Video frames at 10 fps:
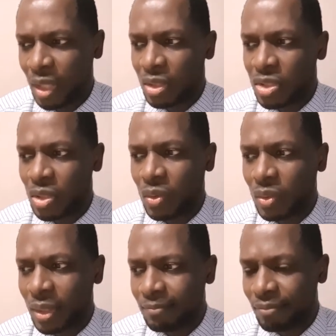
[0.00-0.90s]

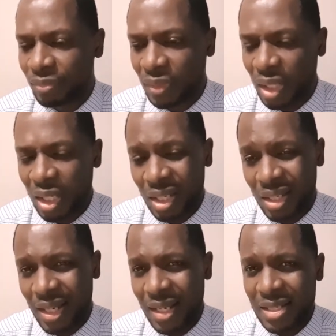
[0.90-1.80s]
So
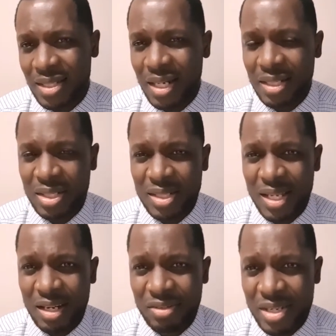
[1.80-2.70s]
I decided to take
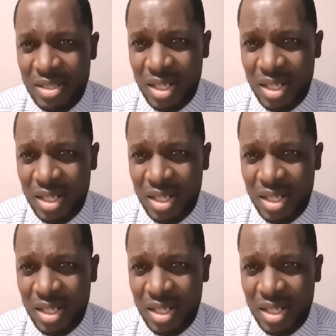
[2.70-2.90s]
a risk,